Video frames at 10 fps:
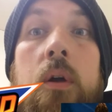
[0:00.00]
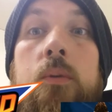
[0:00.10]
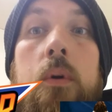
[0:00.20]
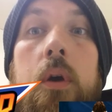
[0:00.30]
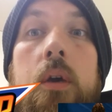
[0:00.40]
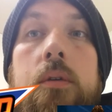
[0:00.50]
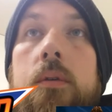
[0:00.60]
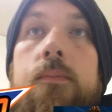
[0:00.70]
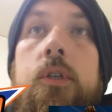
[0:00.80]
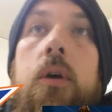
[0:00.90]
That's what I
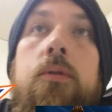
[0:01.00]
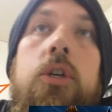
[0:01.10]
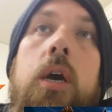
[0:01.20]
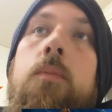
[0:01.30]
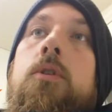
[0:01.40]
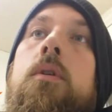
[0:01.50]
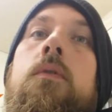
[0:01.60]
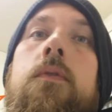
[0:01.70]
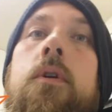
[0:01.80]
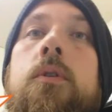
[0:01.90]
guess. So Sheamus
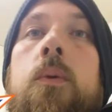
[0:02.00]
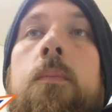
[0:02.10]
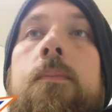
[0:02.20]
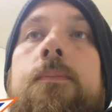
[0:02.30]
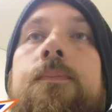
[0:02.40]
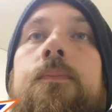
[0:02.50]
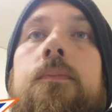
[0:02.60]
on the first one.